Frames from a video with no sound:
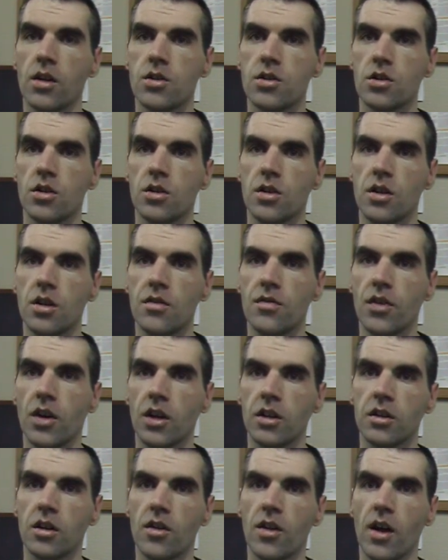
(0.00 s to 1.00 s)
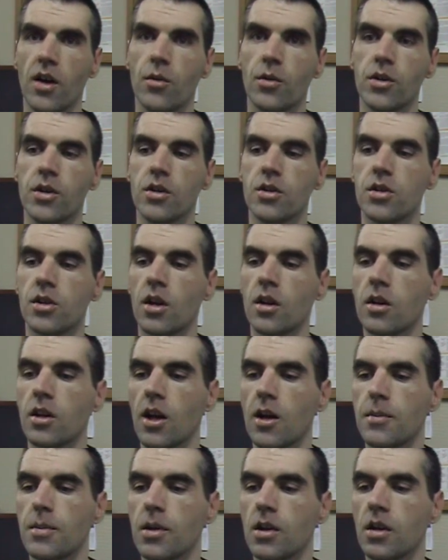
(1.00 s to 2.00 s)
should default to that when you start
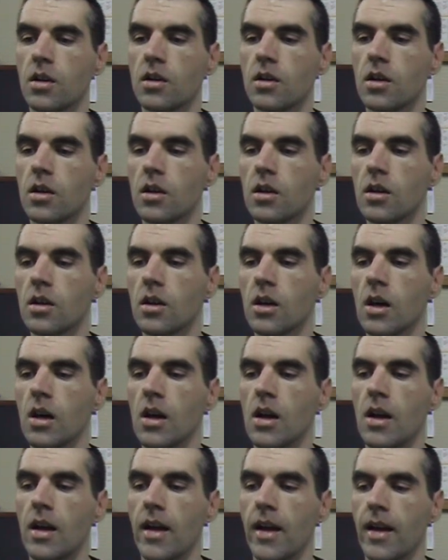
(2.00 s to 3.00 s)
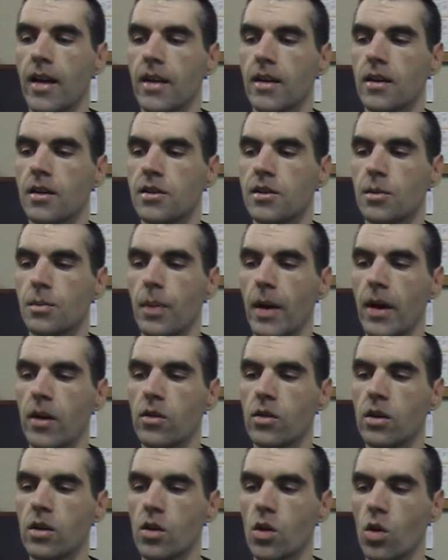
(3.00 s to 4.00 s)
typing in here. And it's
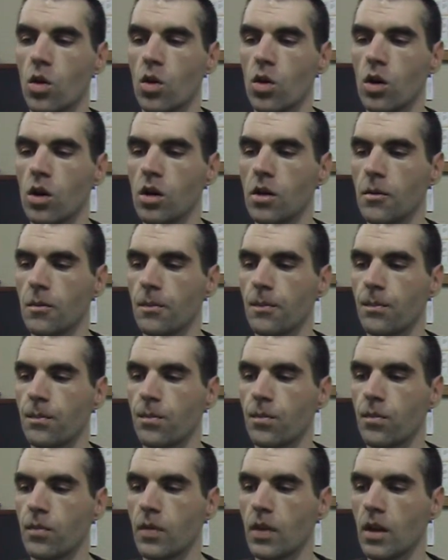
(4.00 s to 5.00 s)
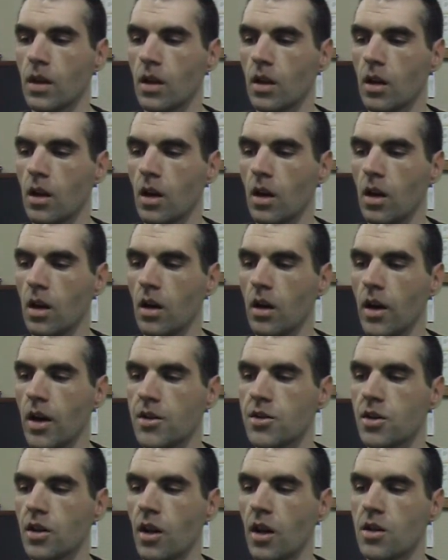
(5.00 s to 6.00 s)
about your
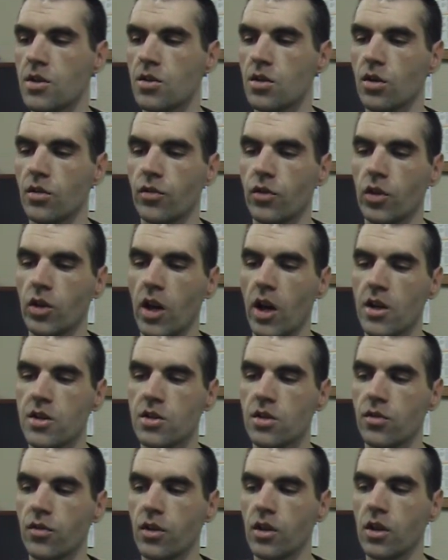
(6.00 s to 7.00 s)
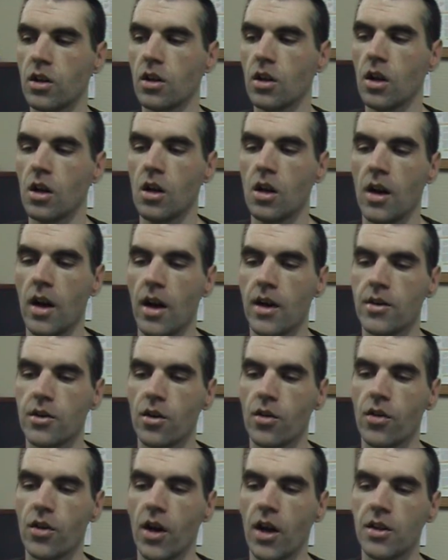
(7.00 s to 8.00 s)
educational philosophy and
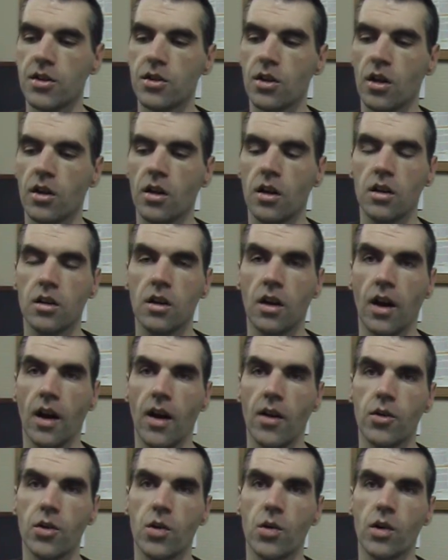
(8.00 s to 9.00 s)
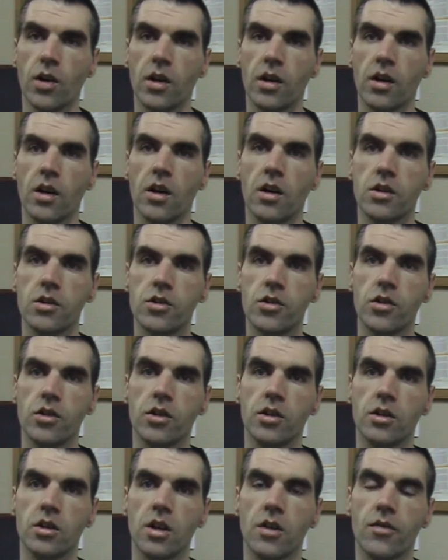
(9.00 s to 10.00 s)
your thoughts on encountering
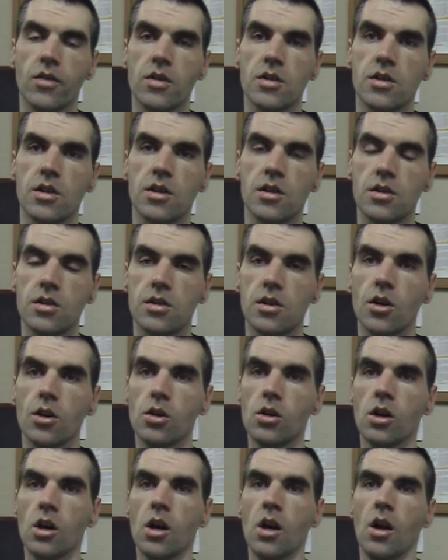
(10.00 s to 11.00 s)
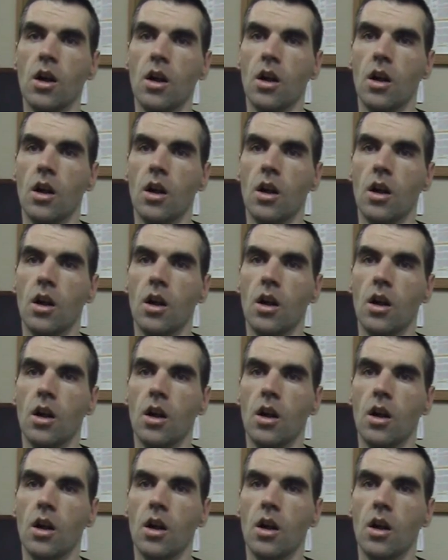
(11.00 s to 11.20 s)
cultural differences. So